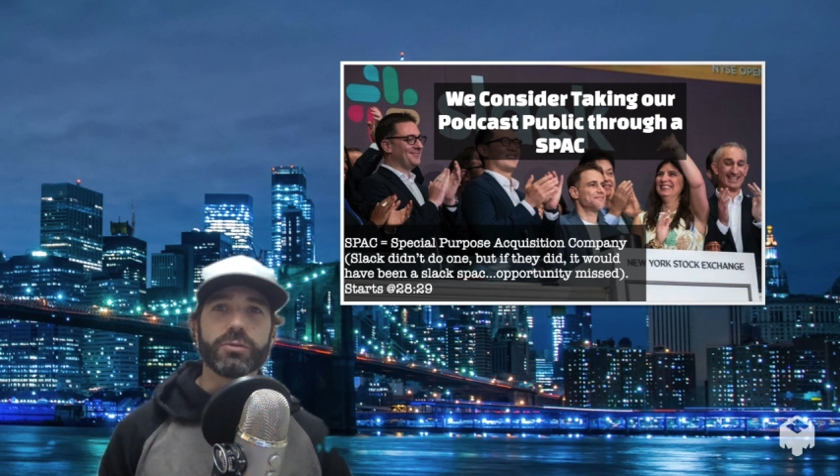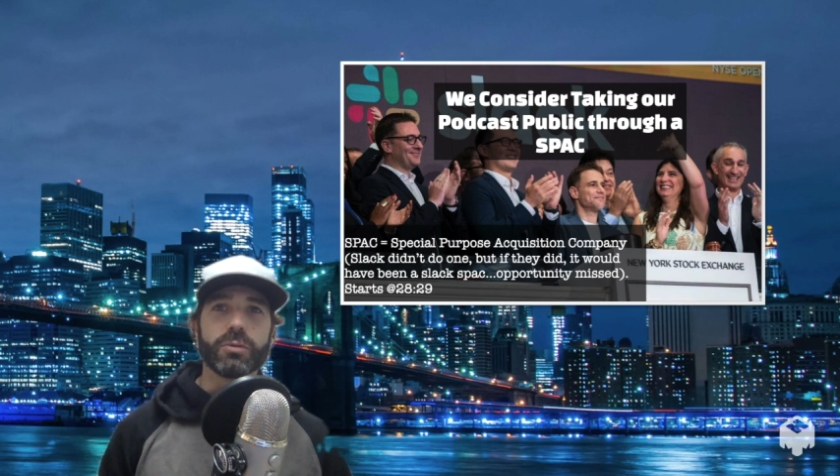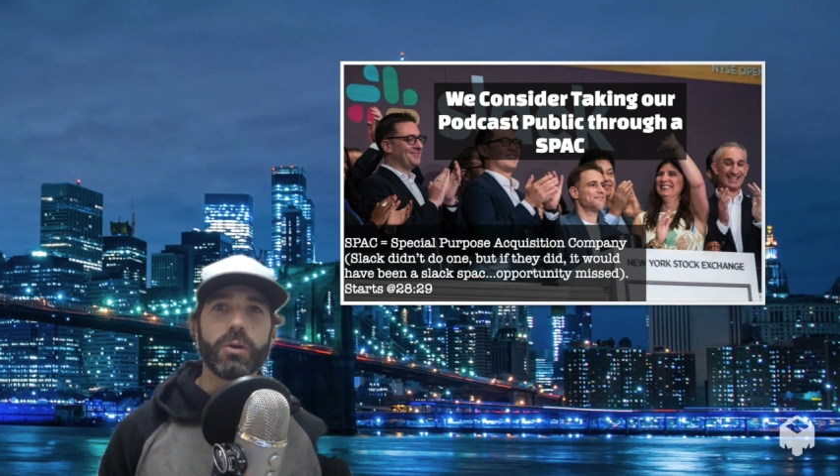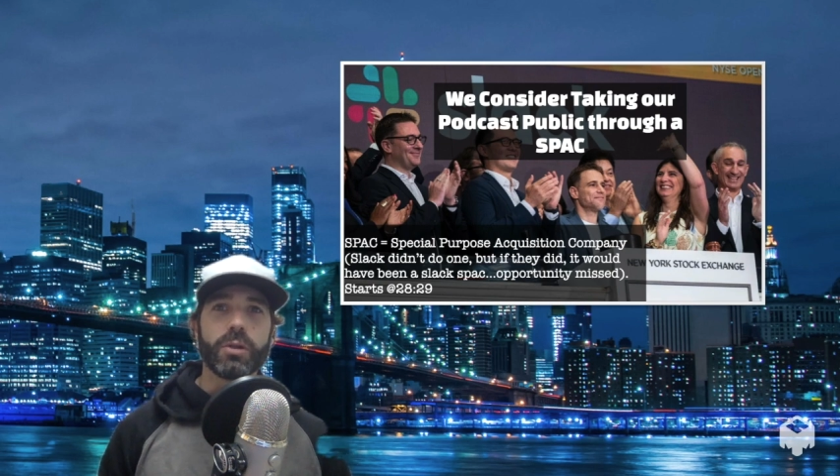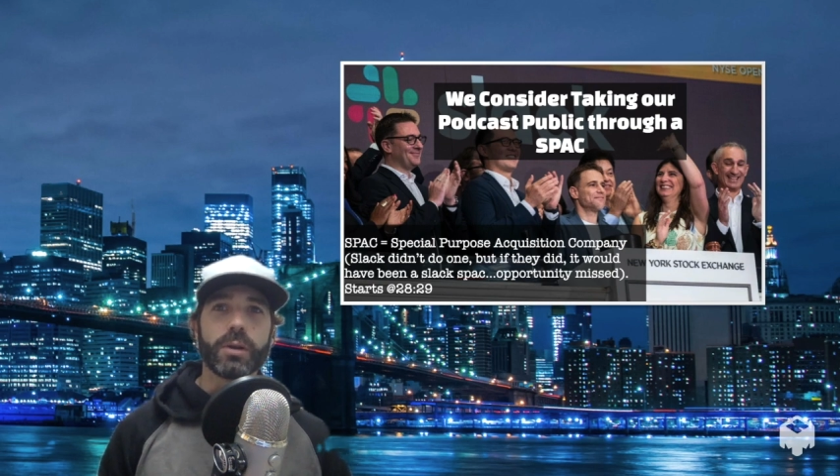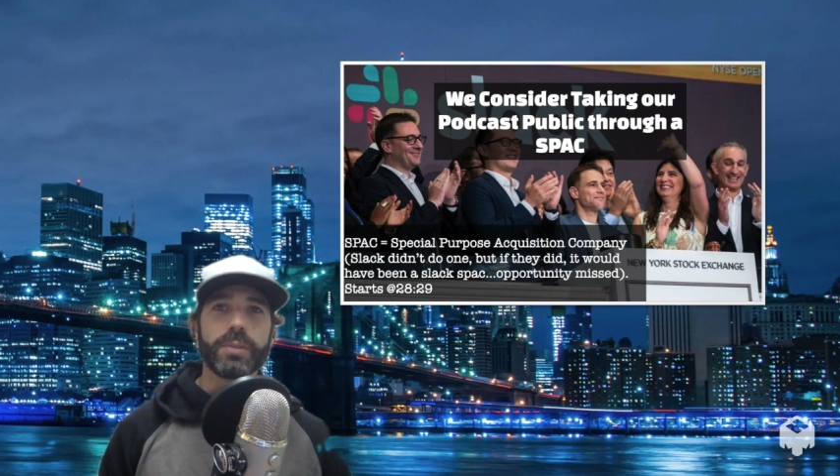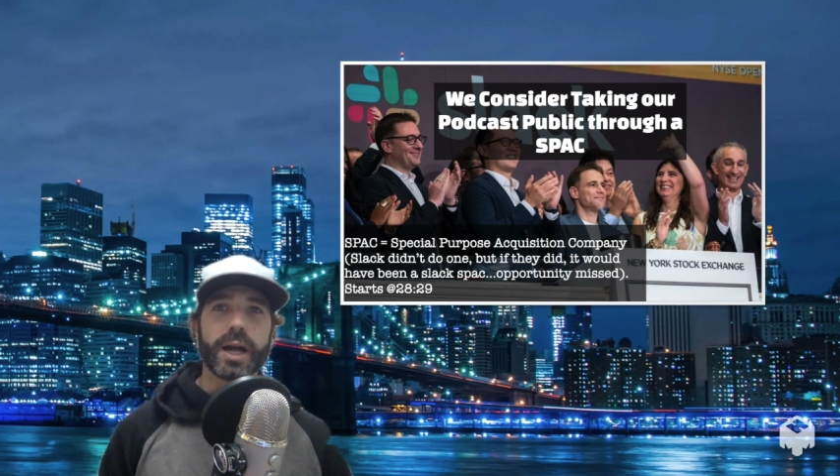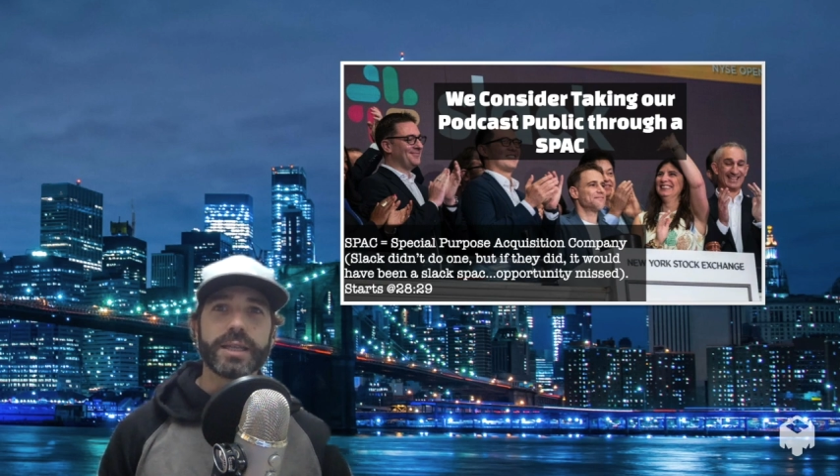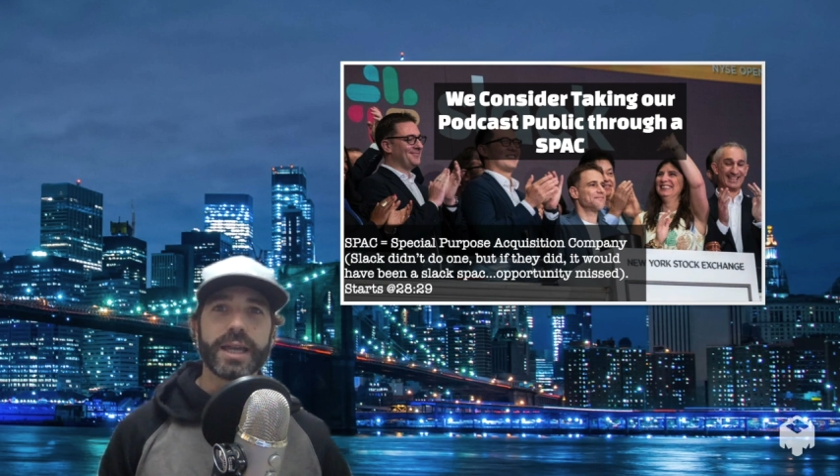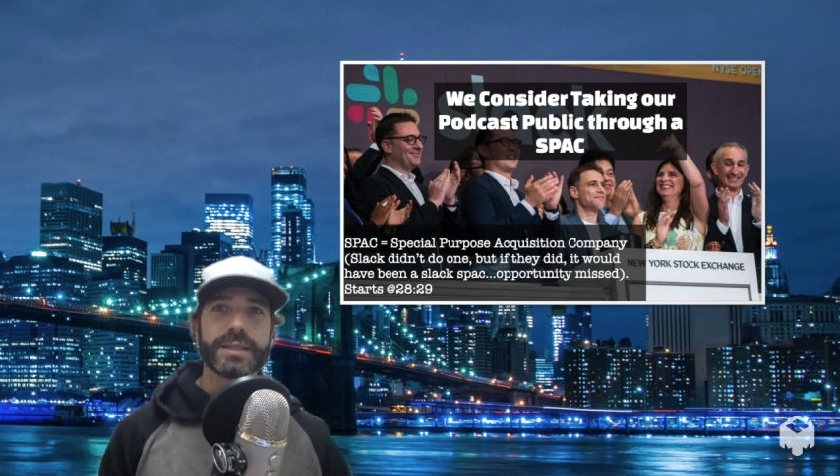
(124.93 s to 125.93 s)
roll our
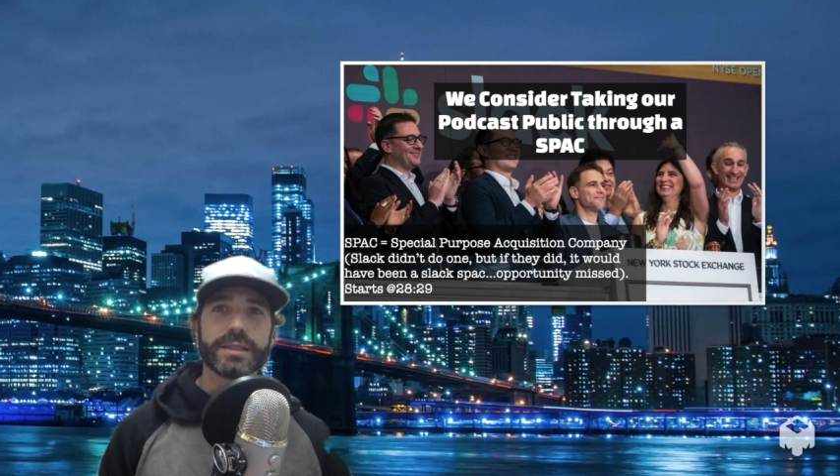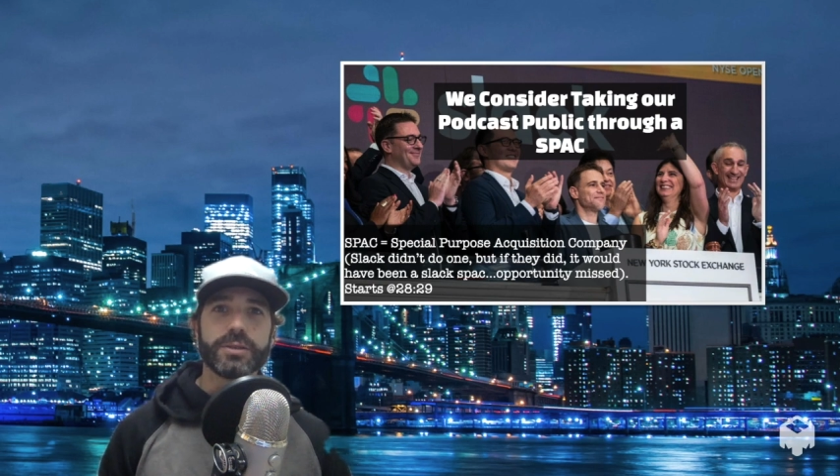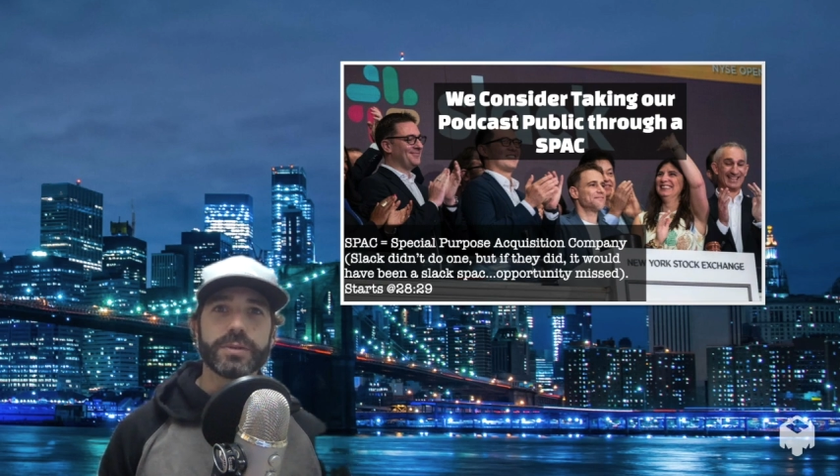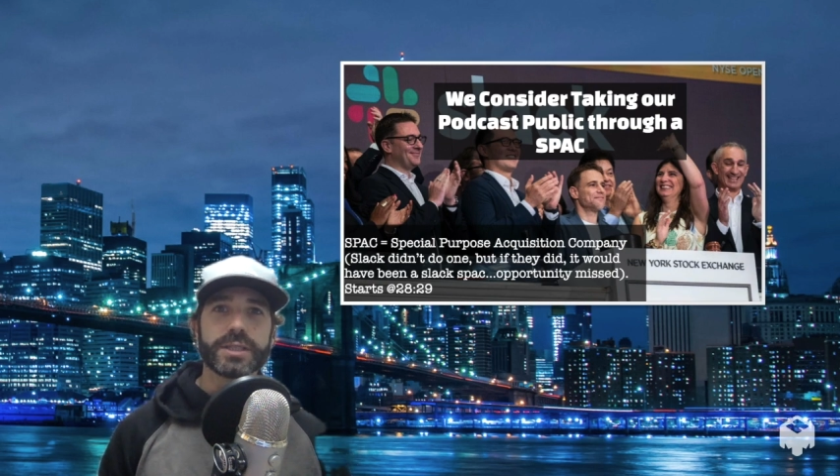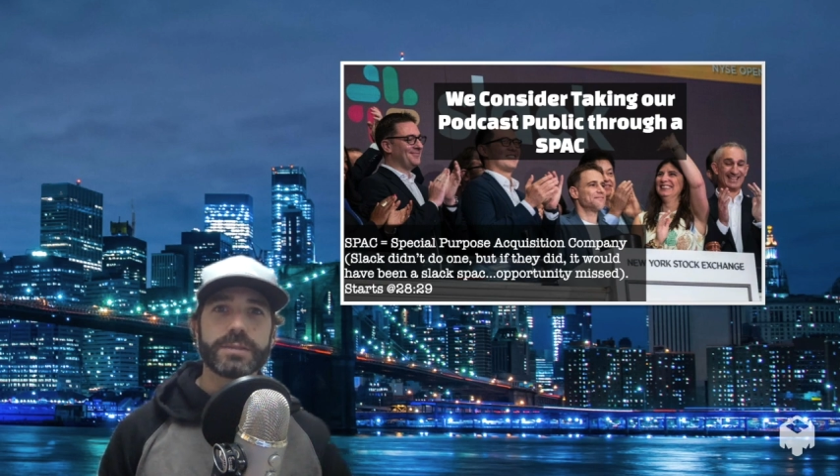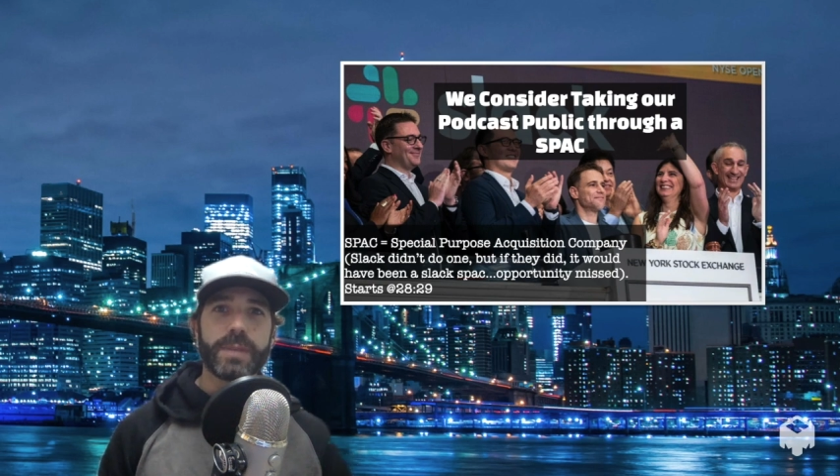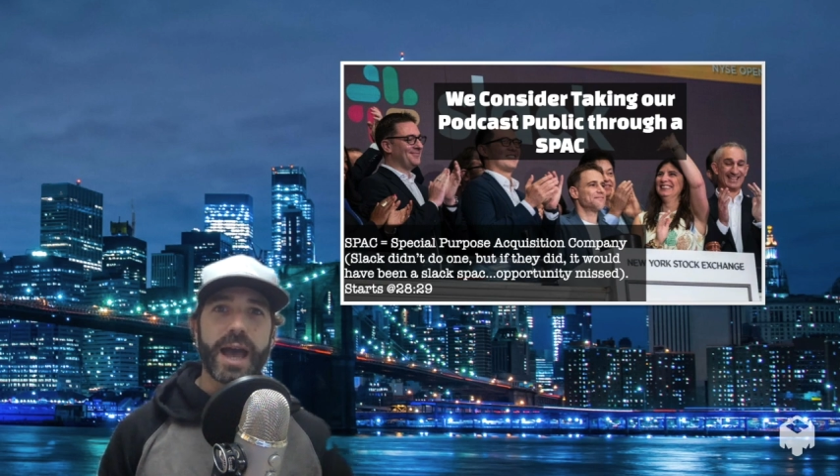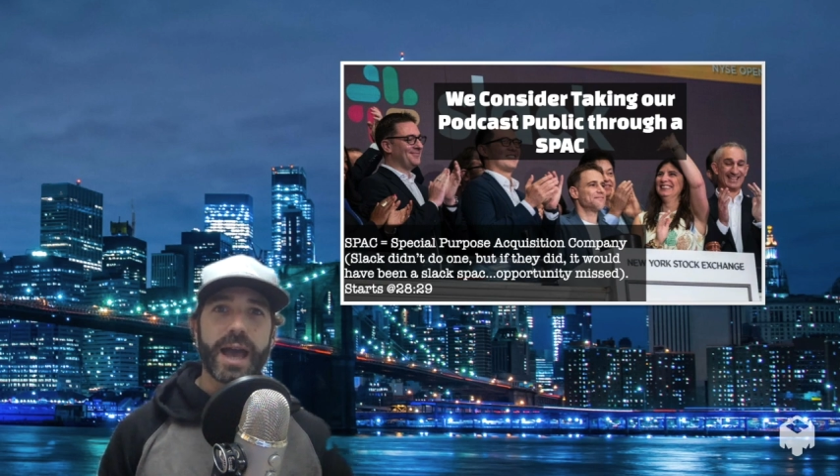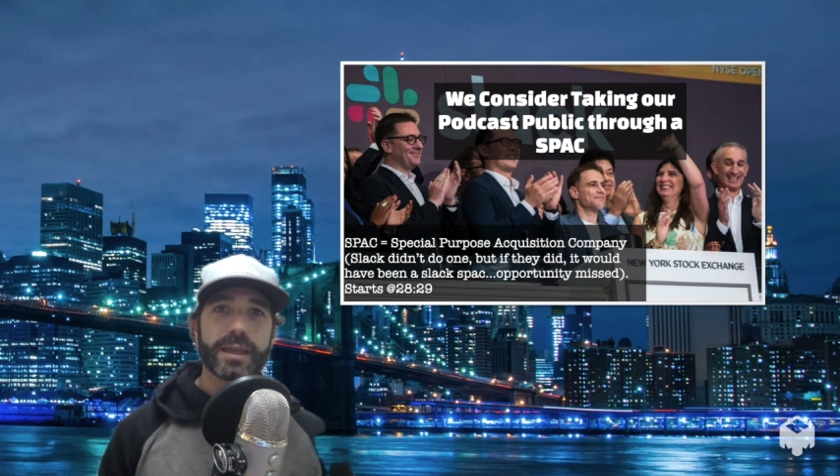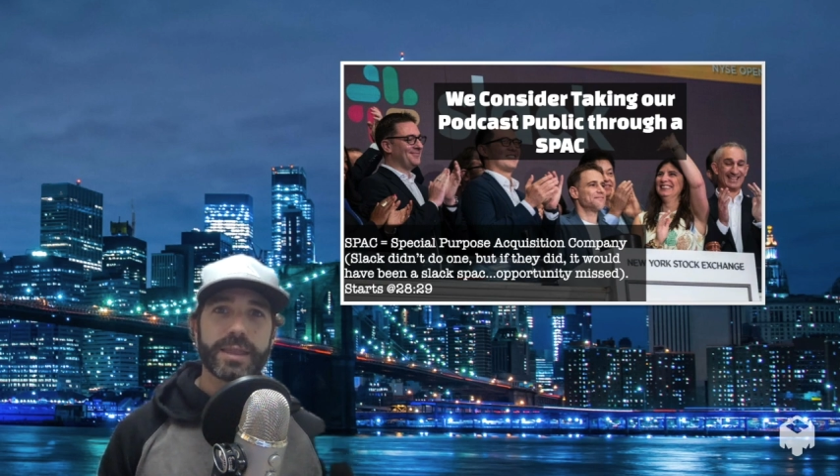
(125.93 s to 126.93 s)
podcast into a
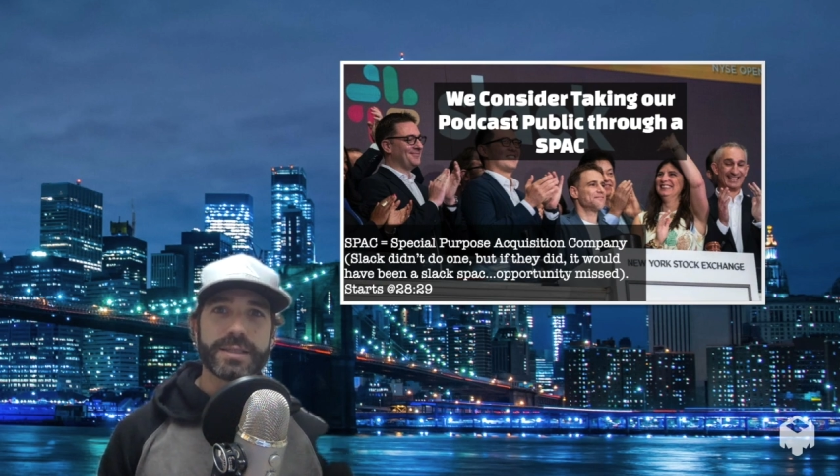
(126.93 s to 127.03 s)
SPAC.